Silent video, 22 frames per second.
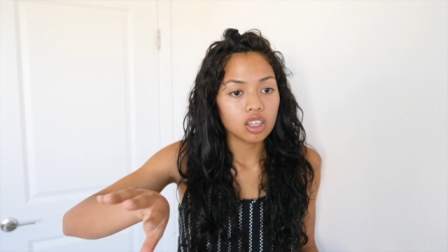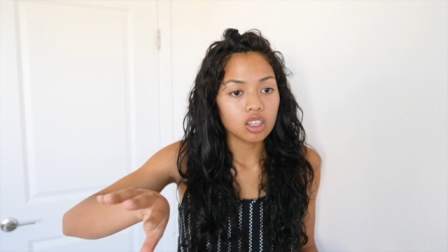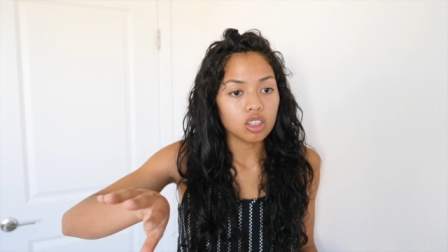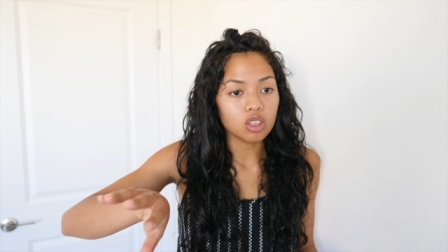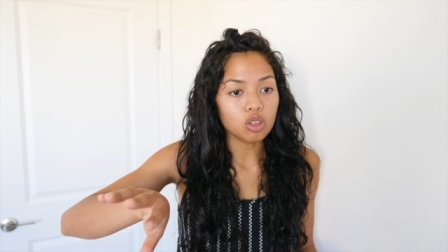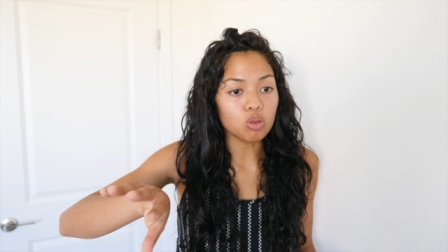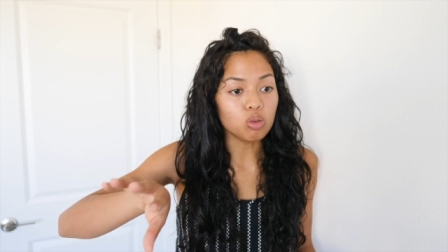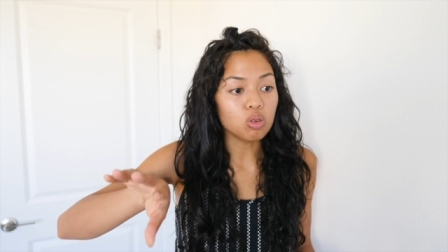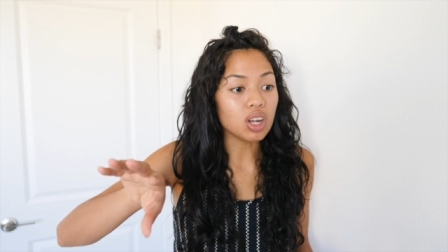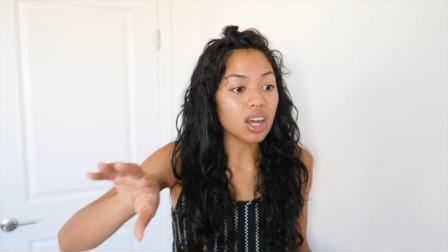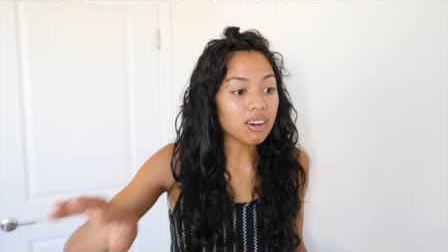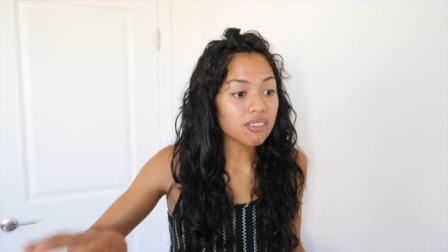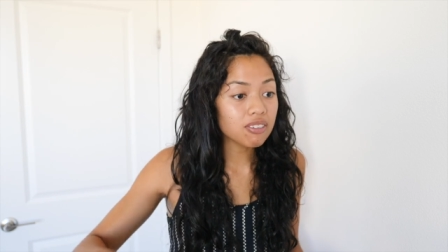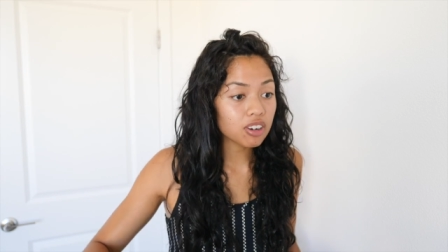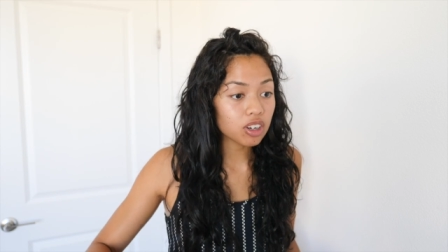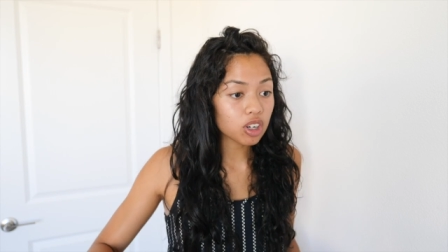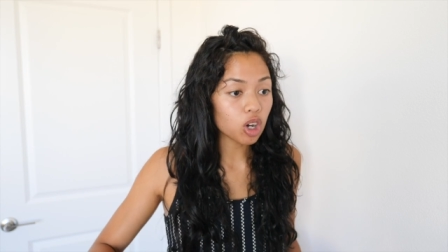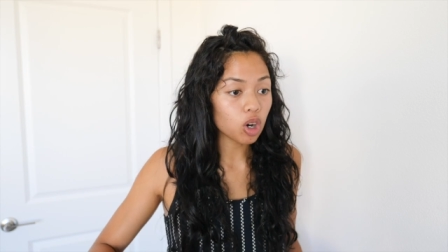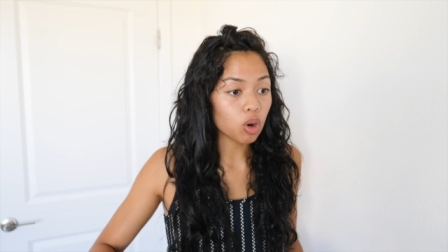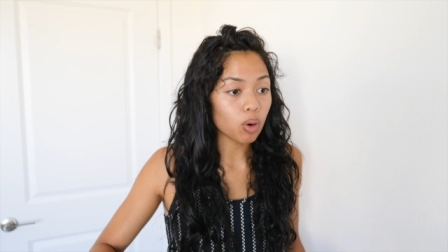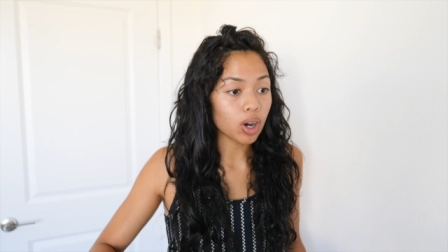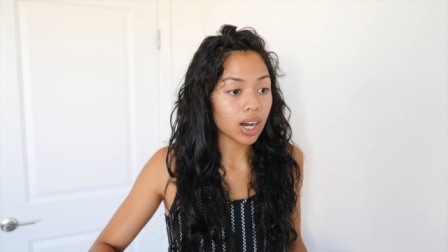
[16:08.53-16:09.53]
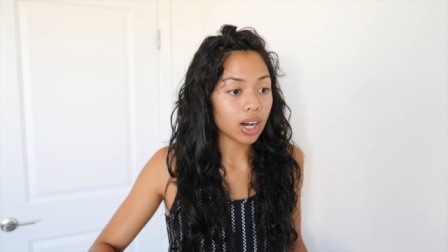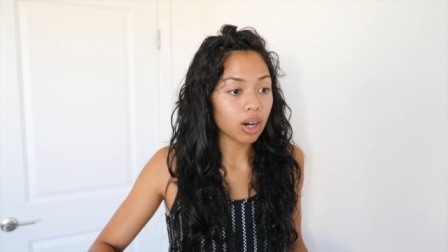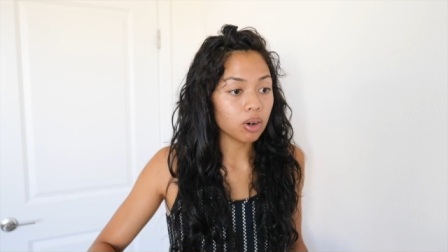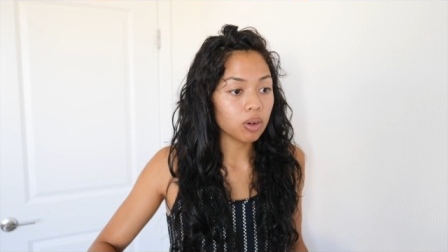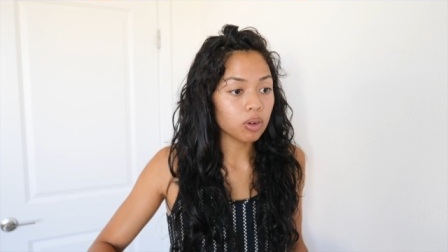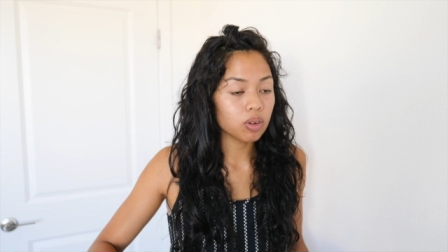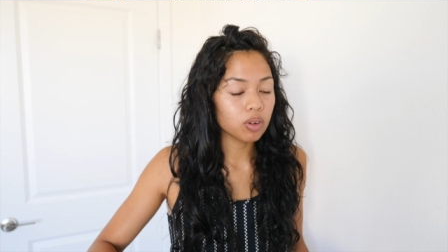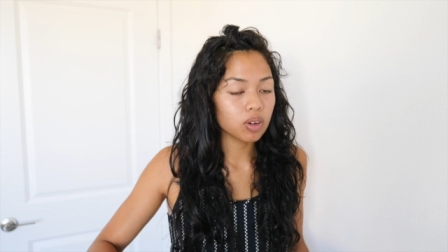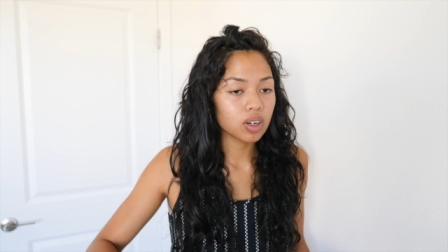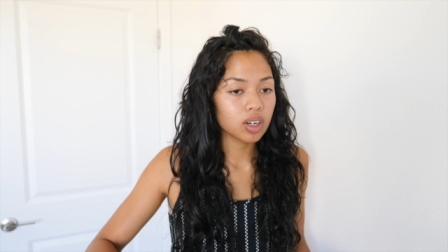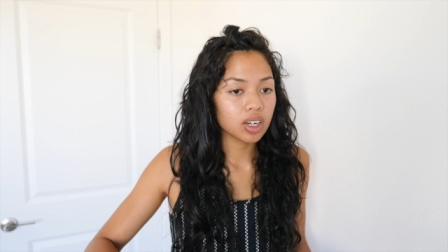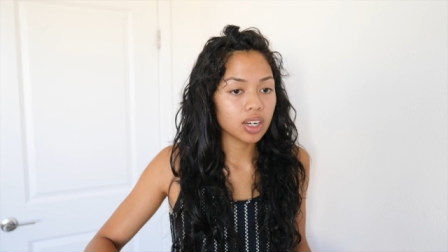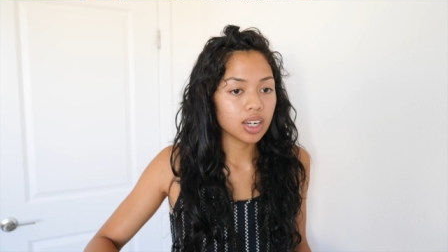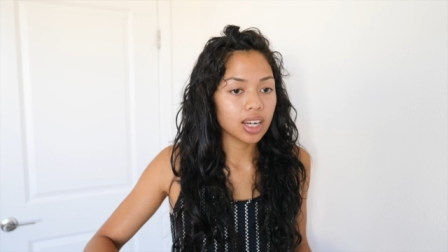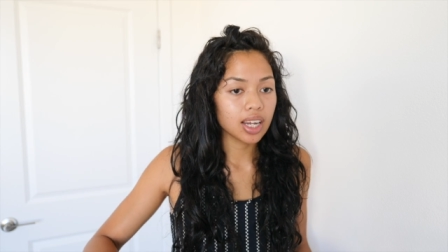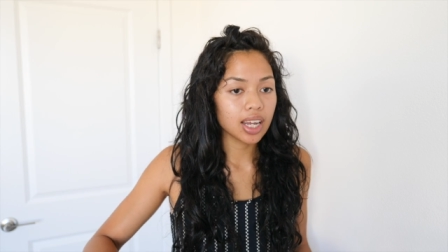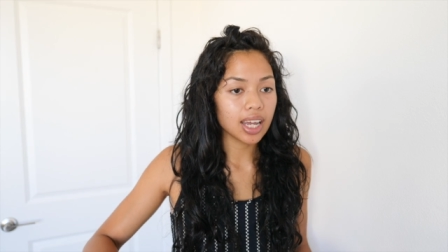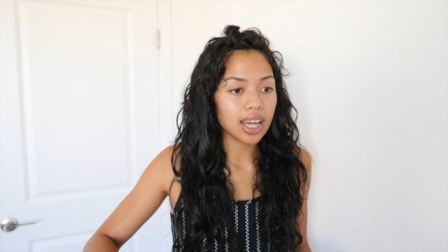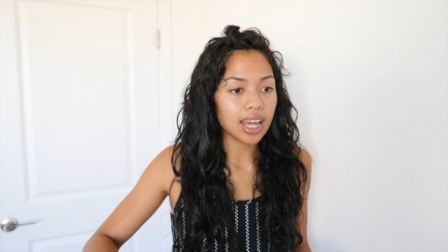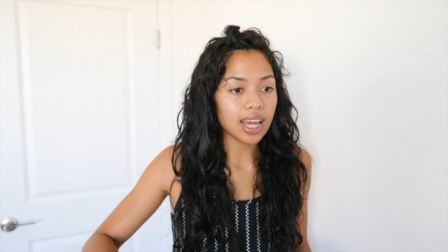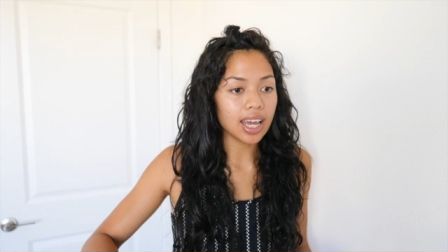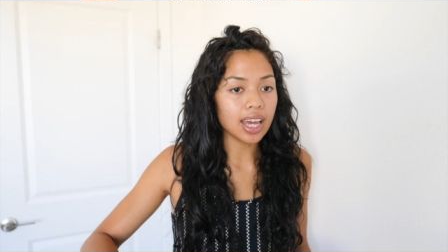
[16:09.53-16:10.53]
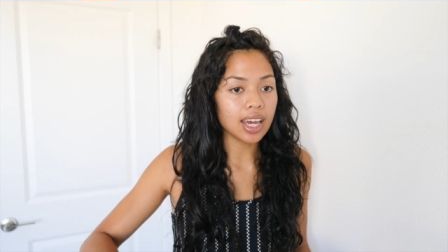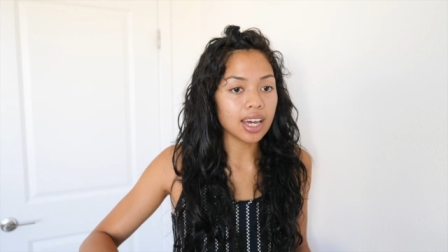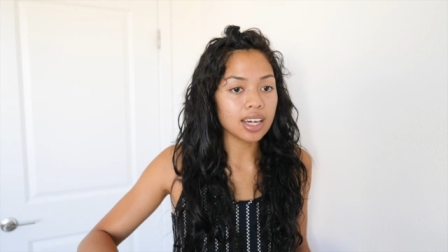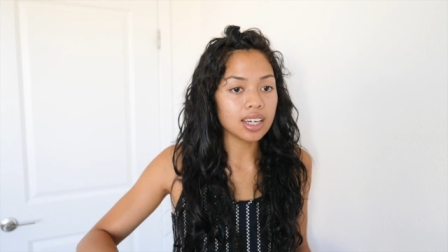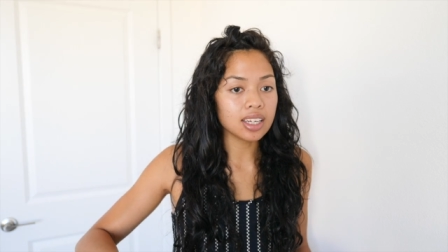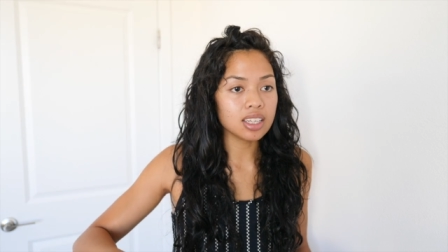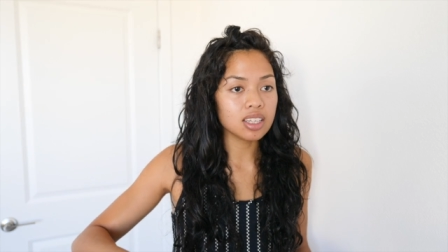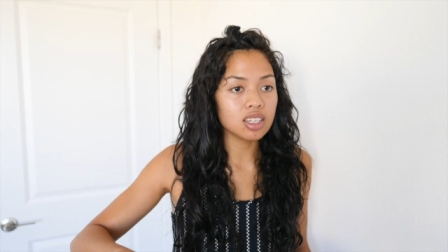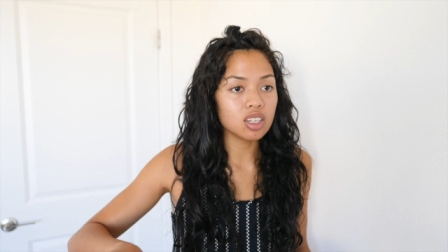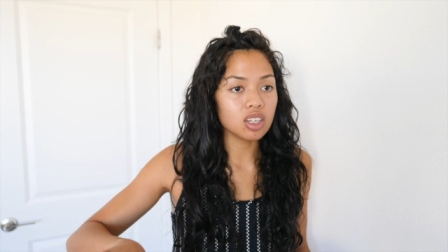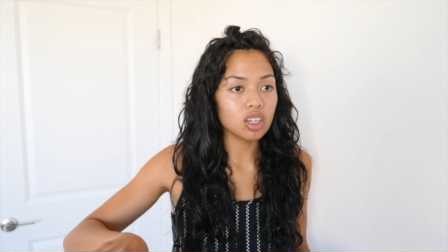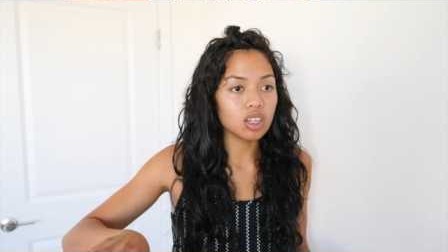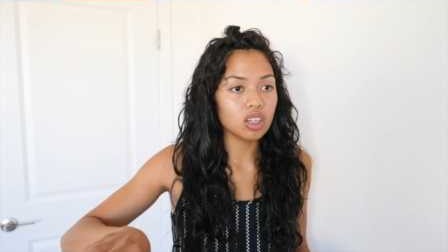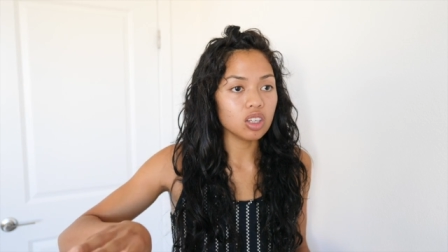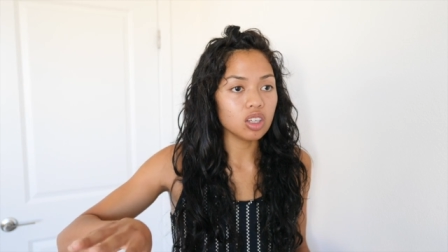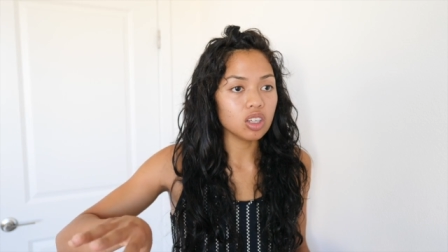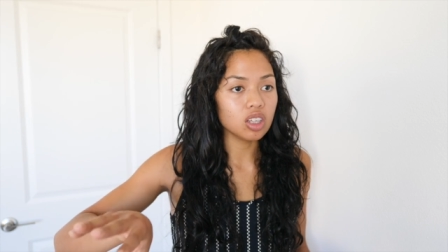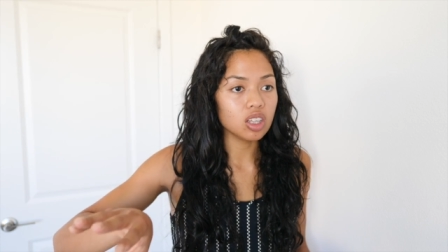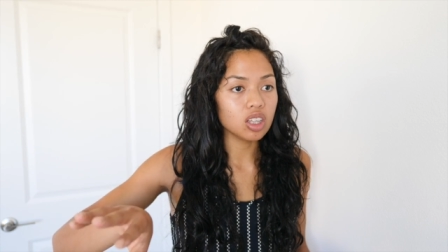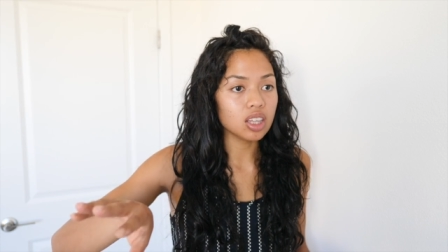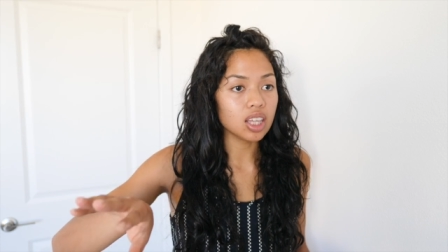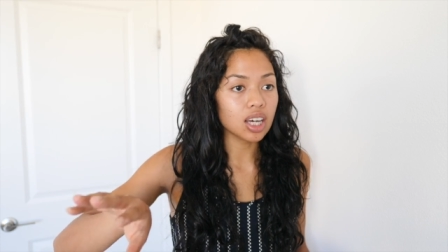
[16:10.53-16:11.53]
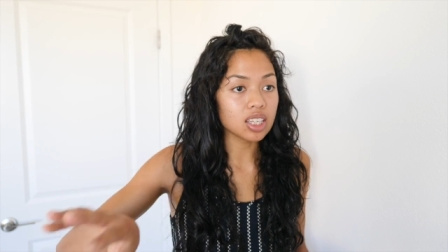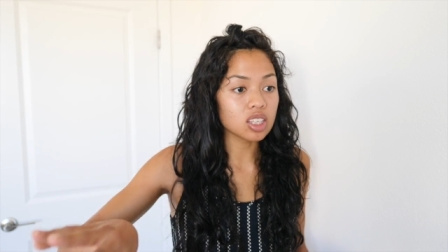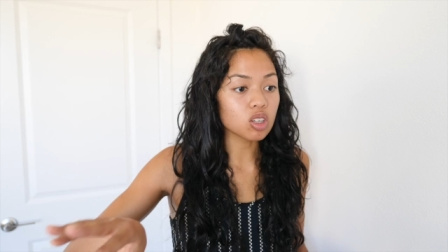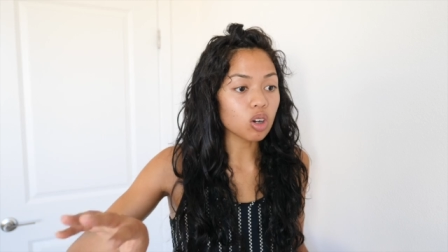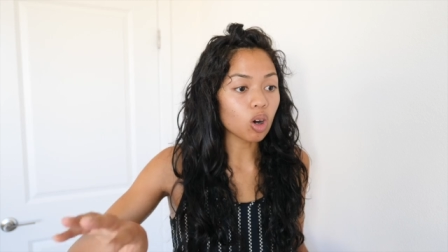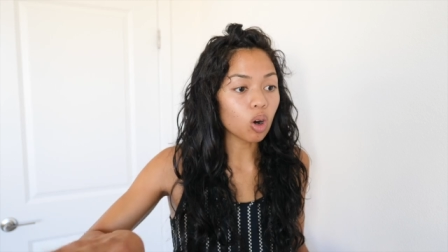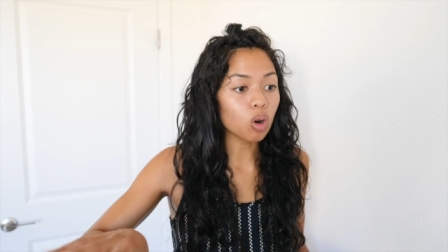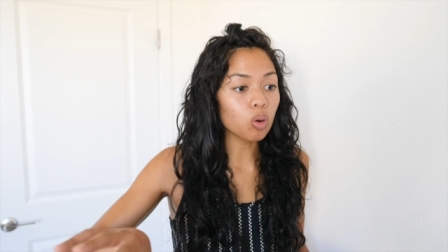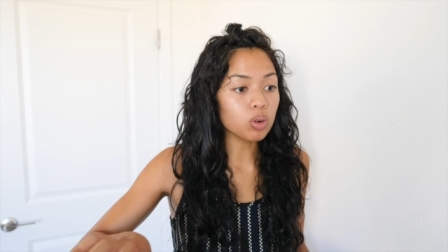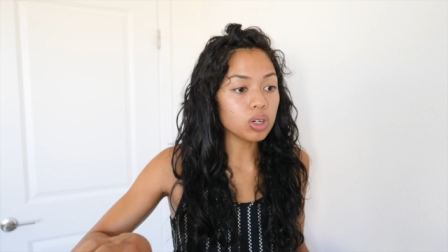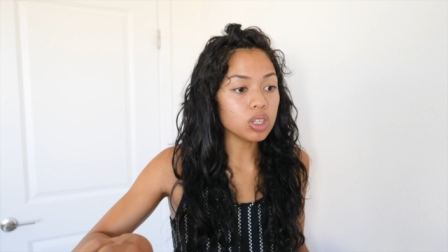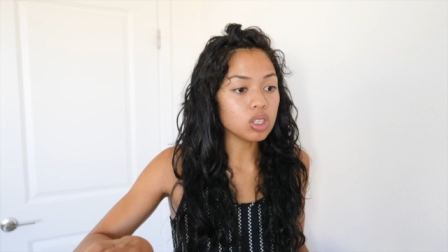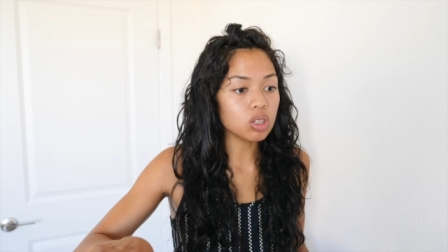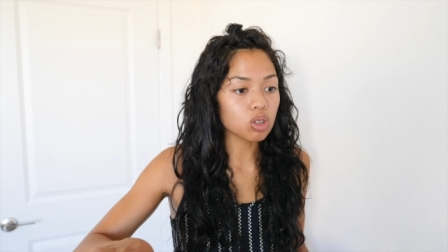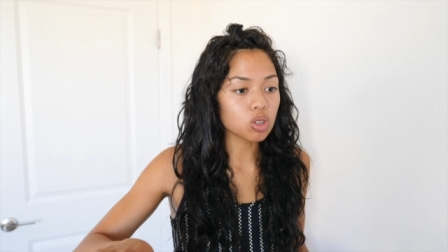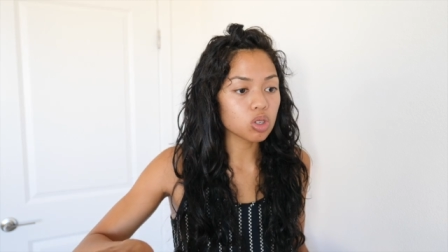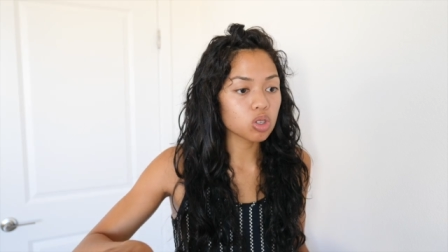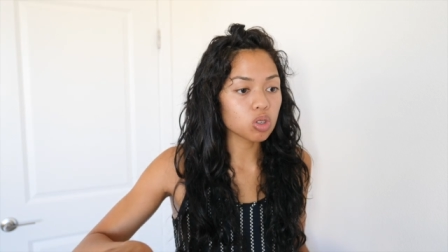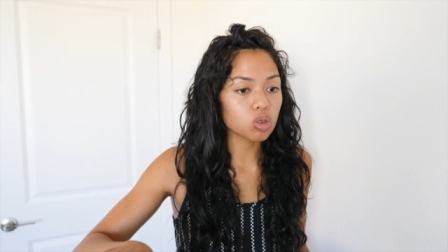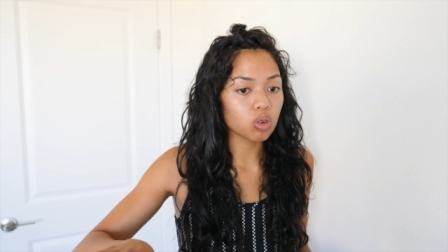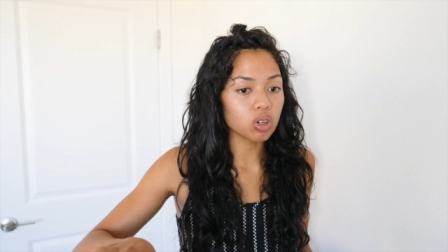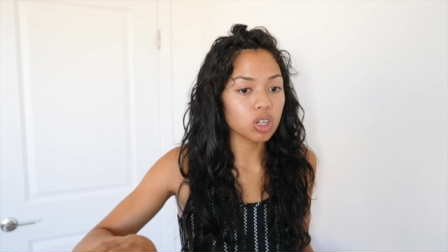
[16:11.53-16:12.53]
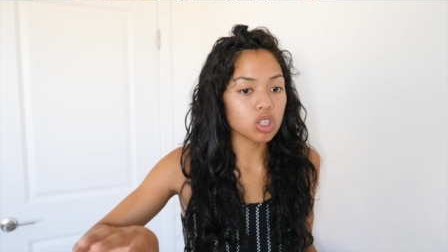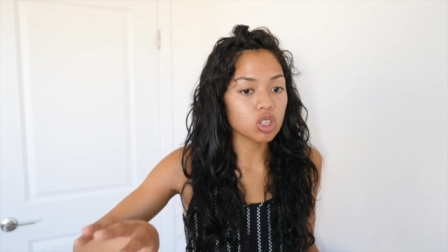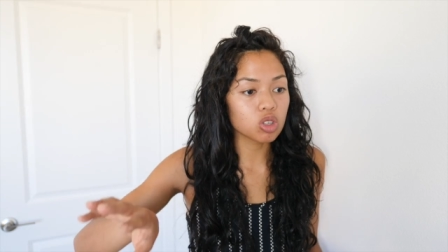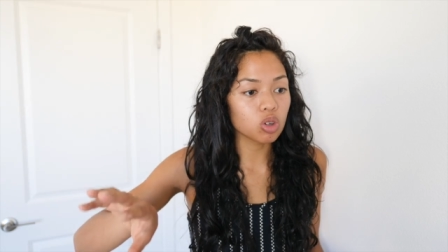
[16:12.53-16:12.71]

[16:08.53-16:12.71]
you never go out, and that's always your story.